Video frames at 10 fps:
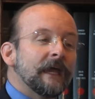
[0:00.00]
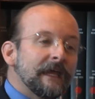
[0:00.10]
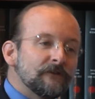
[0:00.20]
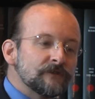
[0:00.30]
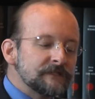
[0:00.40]

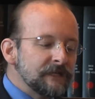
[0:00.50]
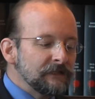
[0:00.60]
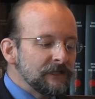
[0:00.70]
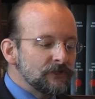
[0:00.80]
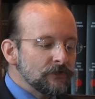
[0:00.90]

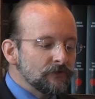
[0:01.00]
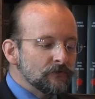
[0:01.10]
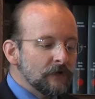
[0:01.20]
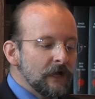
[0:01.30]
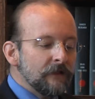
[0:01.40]
Interestingly, too,
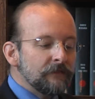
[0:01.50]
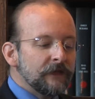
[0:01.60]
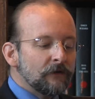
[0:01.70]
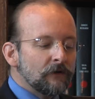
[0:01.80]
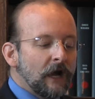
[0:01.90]

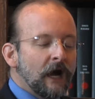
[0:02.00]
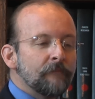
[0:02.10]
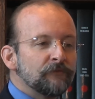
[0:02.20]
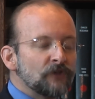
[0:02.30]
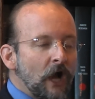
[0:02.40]
there
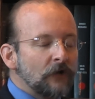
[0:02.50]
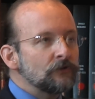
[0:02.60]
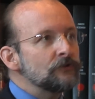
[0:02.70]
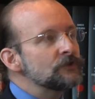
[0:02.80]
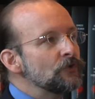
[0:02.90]
are
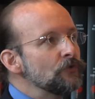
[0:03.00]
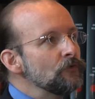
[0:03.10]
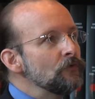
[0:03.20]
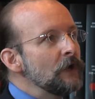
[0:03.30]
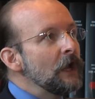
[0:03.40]
doctors who